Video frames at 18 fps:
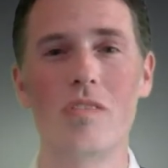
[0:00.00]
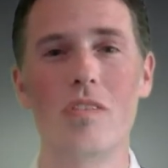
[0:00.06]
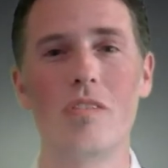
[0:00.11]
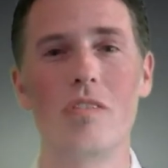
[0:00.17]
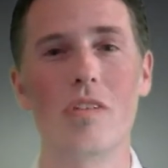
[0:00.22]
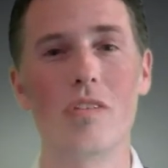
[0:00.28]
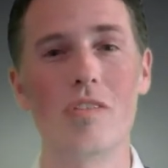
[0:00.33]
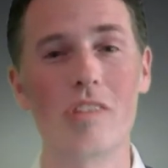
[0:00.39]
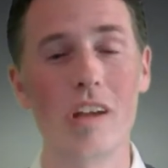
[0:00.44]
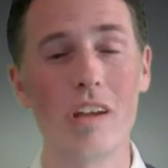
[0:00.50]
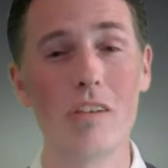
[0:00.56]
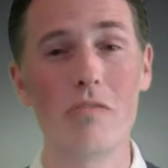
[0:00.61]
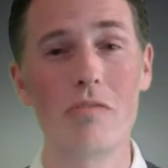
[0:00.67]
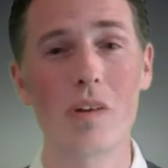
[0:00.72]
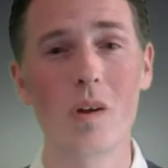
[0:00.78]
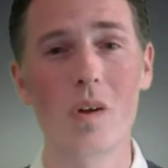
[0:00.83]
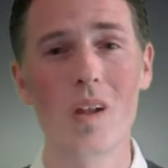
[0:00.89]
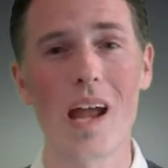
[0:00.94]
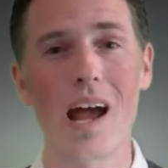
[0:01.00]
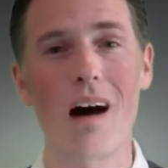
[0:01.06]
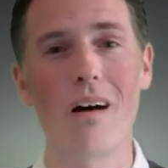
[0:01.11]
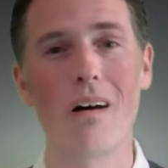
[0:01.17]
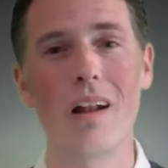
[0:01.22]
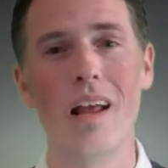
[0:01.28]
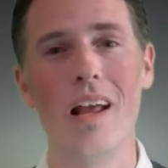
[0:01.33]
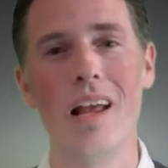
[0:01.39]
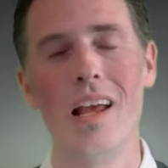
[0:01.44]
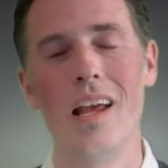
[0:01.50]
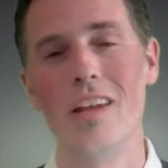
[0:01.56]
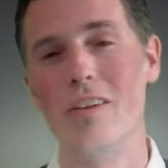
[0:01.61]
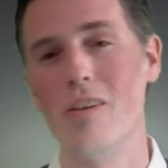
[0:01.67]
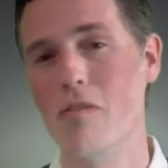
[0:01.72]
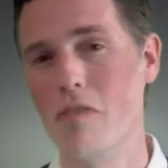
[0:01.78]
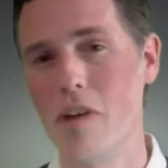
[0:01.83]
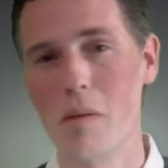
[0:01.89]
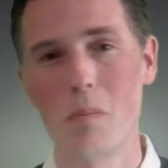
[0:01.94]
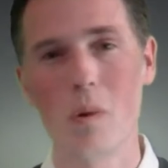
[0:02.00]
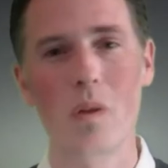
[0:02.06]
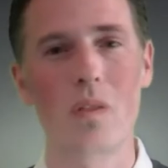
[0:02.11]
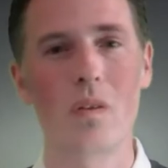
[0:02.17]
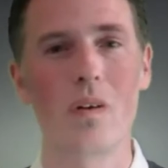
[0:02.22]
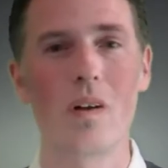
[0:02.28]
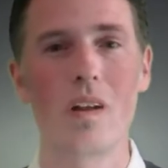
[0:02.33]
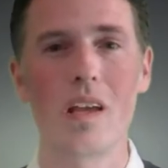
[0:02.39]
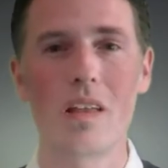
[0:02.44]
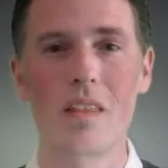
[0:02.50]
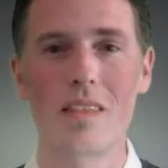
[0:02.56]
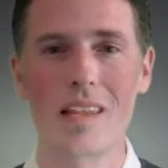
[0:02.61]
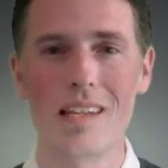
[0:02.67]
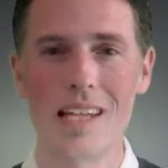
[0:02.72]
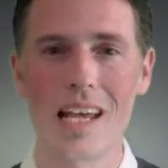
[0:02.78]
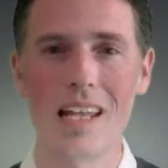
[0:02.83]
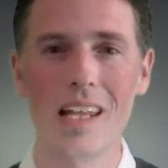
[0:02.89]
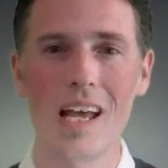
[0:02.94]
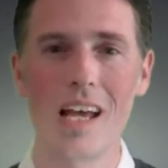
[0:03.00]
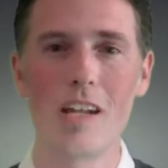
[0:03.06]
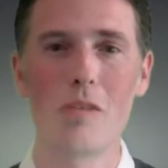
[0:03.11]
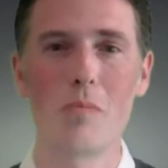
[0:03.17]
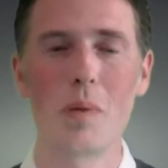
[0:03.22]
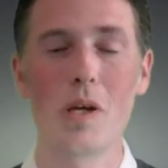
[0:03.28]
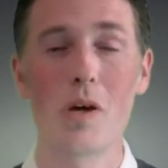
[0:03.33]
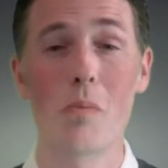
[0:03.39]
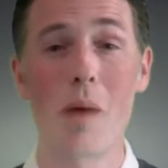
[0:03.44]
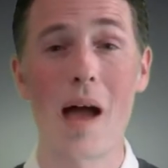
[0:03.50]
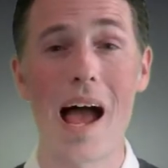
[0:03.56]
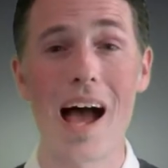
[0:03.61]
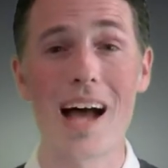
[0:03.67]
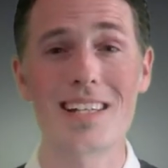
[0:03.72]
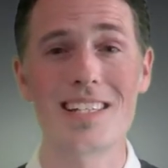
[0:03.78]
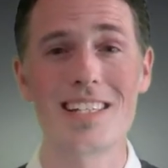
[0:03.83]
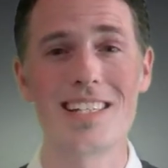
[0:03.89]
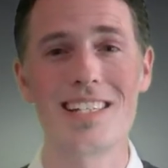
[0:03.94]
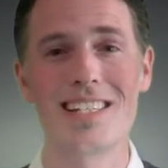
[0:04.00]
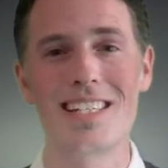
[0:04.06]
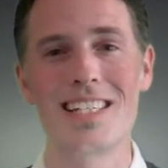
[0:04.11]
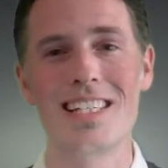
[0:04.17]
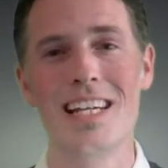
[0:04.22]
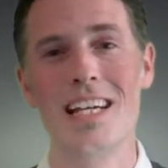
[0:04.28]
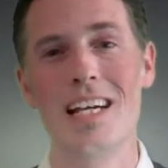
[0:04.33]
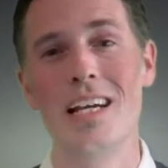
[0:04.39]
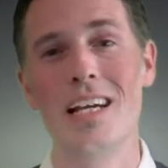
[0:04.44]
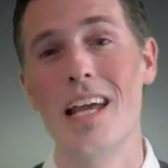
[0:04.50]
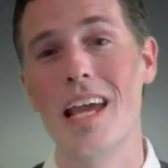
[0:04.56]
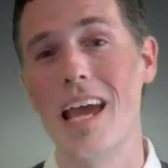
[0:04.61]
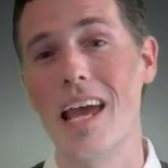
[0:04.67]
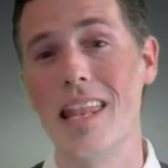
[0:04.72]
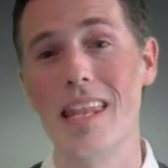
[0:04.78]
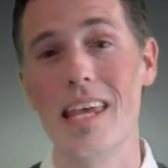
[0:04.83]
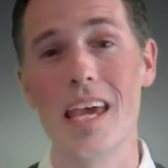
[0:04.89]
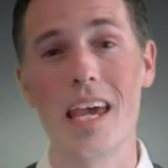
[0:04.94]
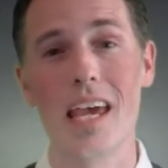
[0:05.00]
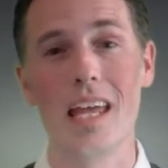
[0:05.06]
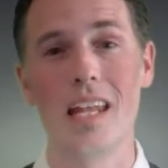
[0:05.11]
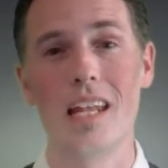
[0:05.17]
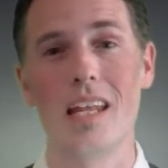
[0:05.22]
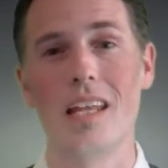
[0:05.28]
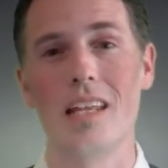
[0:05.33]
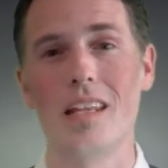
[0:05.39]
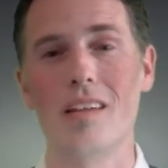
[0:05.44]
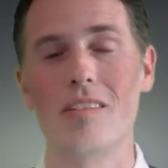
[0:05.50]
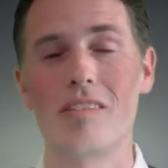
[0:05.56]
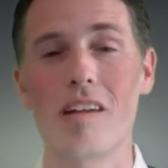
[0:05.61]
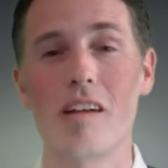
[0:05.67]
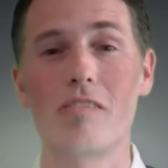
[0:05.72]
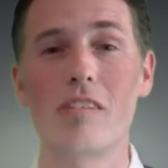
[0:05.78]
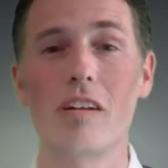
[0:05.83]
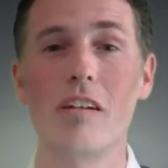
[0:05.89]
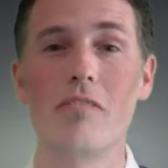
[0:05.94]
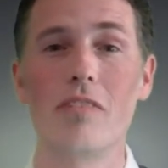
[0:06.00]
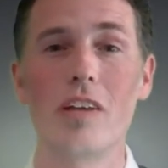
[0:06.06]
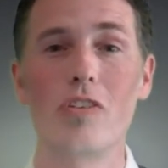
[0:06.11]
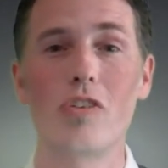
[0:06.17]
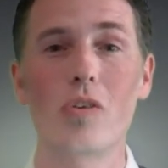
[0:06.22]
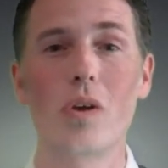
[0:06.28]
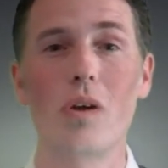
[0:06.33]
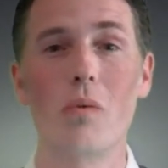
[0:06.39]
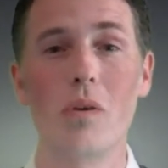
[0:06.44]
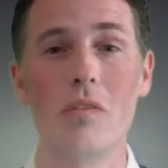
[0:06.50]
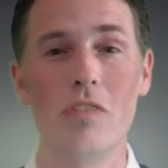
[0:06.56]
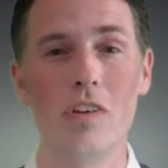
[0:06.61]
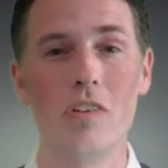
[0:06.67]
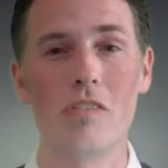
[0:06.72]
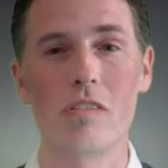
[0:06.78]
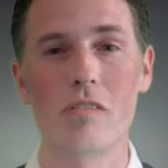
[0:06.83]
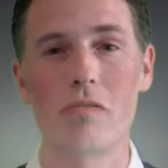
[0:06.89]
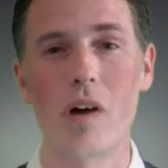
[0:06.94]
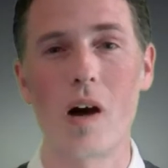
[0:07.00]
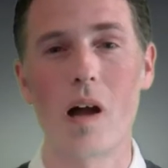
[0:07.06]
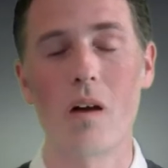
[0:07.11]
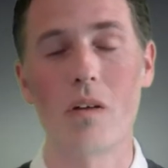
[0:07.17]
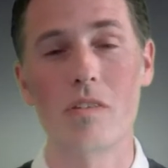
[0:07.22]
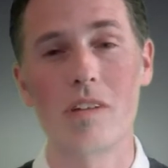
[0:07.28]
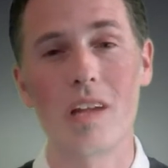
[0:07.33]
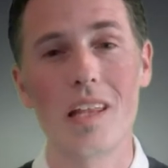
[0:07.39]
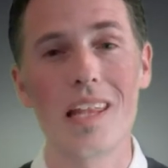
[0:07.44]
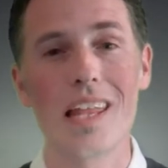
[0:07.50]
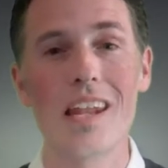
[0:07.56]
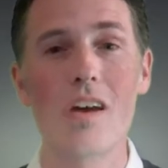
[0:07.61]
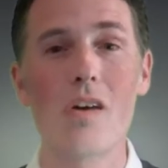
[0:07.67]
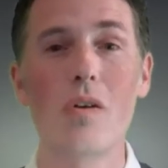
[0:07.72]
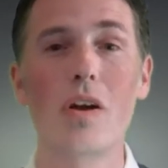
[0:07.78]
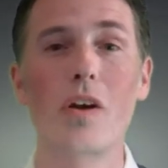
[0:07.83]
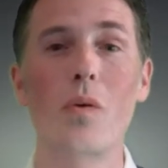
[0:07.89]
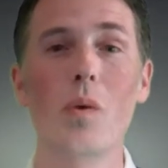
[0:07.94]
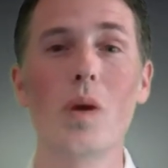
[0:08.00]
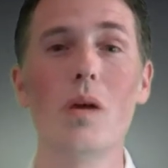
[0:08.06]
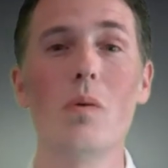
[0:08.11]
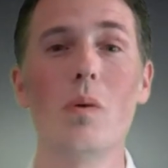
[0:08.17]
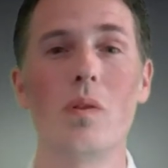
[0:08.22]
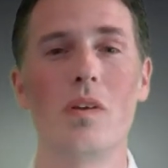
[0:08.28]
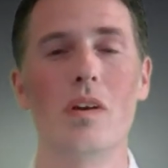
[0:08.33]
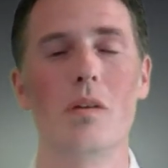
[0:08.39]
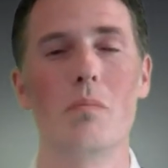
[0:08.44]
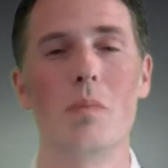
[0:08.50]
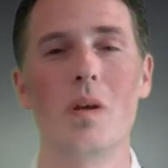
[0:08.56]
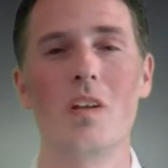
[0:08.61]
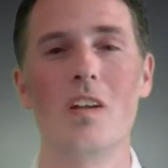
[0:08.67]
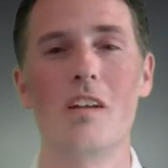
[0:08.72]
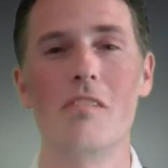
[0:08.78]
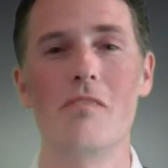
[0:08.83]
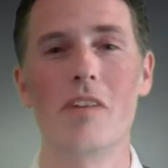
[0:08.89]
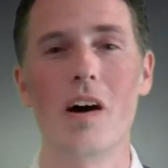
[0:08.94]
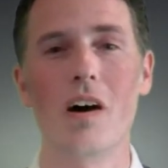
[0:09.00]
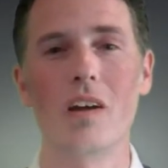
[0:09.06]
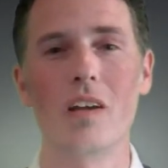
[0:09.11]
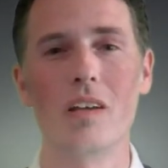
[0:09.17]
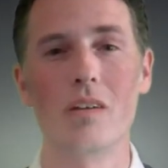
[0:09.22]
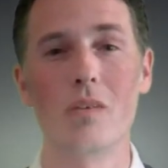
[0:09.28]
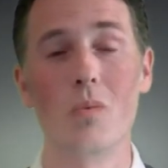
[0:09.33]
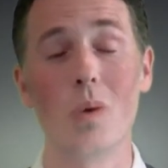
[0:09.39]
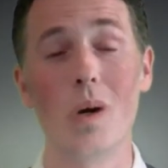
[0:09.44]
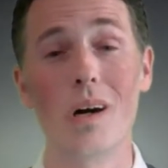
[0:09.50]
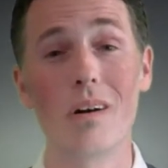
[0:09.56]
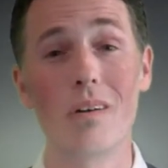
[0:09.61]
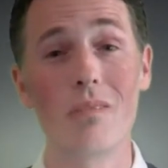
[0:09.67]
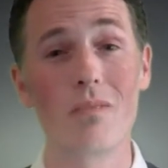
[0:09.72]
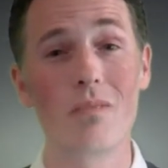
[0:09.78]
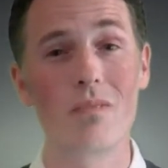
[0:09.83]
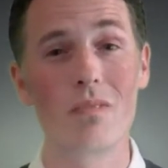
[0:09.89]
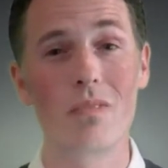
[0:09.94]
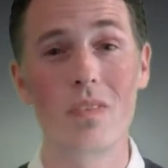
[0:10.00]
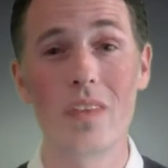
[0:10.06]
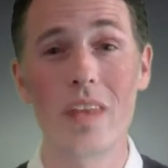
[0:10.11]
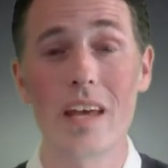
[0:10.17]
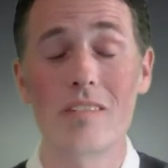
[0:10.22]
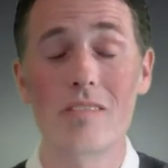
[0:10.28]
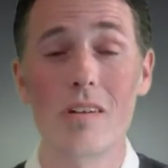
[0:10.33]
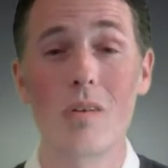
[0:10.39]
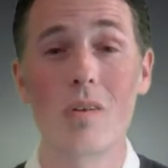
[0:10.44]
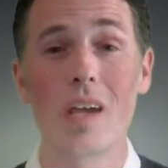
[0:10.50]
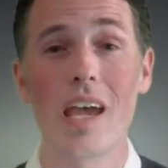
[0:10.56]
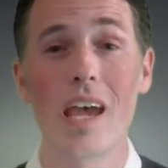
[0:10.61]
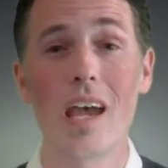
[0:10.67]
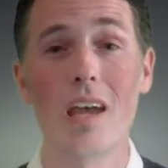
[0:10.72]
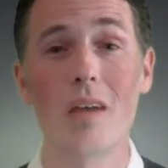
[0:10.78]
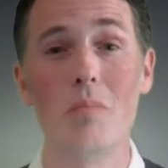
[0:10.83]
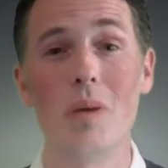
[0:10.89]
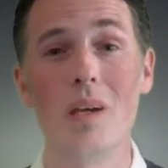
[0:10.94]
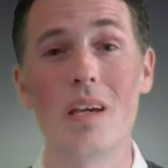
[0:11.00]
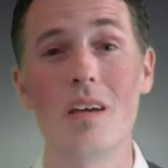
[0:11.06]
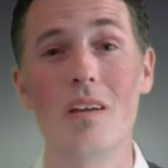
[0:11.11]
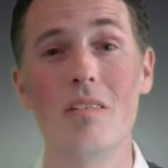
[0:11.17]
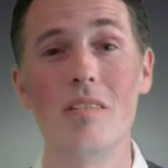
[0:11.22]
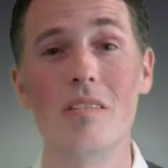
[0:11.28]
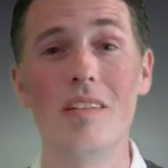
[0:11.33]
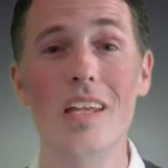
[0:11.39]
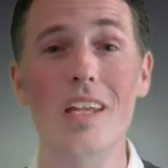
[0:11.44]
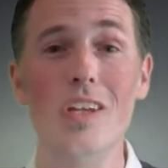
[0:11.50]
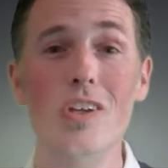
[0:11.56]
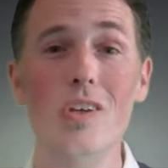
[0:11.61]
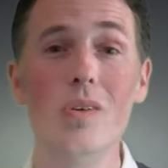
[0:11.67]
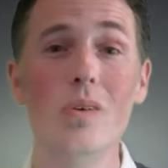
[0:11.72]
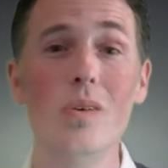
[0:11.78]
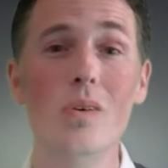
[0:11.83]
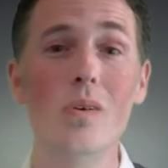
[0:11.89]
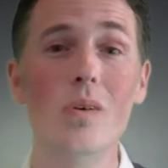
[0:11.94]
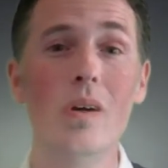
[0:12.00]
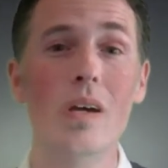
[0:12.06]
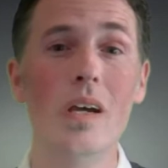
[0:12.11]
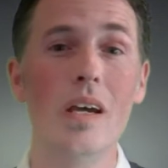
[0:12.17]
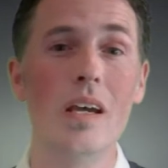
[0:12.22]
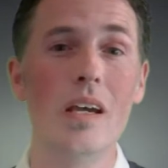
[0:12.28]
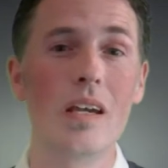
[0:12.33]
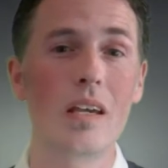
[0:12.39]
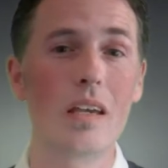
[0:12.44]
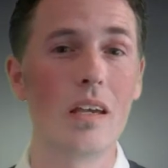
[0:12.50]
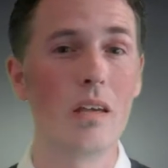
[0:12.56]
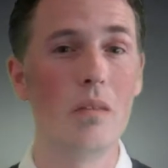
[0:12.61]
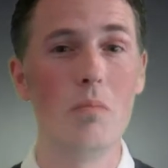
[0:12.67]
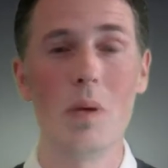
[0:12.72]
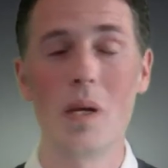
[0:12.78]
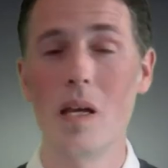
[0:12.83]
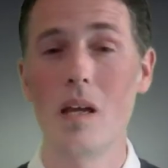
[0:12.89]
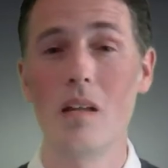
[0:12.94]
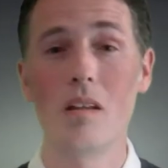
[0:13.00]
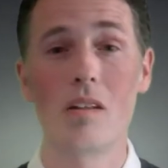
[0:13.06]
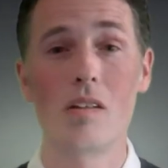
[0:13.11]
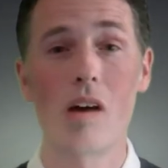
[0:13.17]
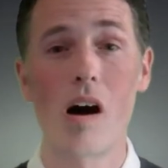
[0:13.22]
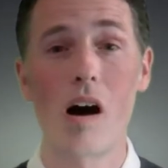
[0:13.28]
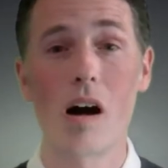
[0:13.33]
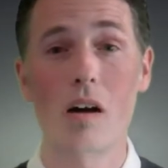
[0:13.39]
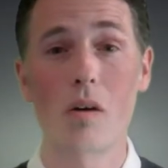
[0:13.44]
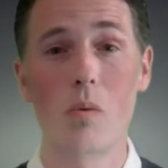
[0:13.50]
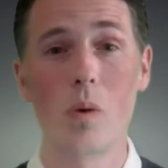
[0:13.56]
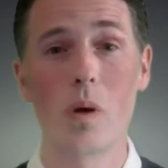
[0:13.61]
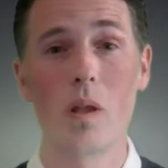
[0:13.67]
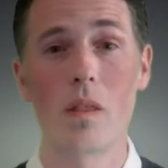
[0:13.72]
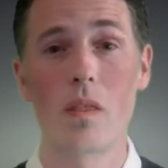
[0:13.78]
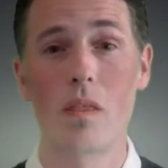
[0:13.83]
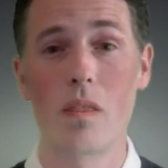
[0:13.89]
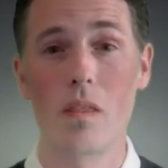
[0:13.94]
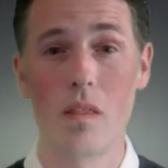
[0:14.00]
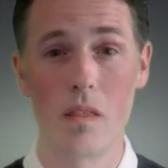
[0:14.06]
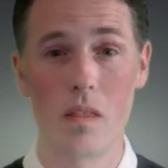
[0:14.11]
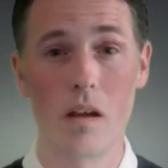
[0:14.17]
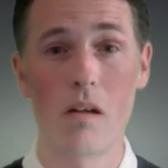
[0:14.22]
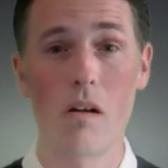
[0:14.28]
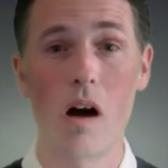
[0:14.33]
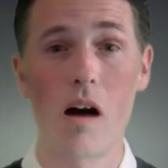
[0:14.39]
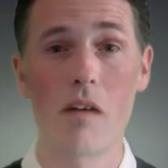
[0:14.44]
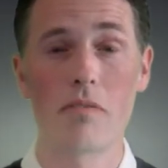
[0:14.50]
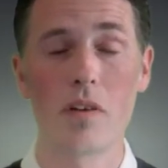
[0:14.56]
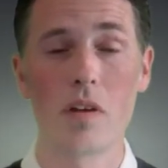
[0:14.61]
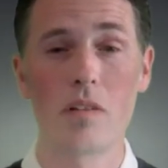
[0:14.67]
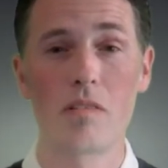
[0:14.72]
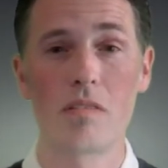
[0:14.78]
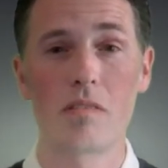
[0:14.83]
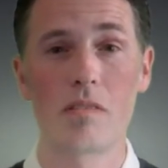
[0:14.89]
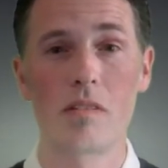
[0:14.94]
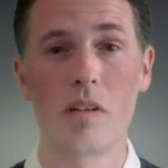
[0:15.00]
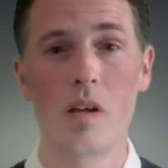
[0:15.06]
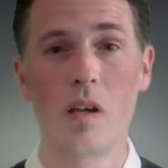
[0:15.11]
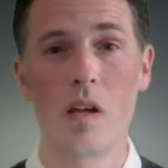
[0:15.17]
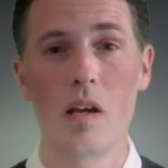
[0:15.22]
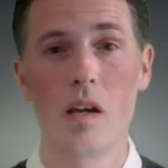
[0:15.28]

So, say you fill it out, November thirtieth, the deadline to appeal passes, and then the assessor eventually reviews your file. Say they don't agree with your opinion of value. Well, that's okay, because then you can begin to talk with their office.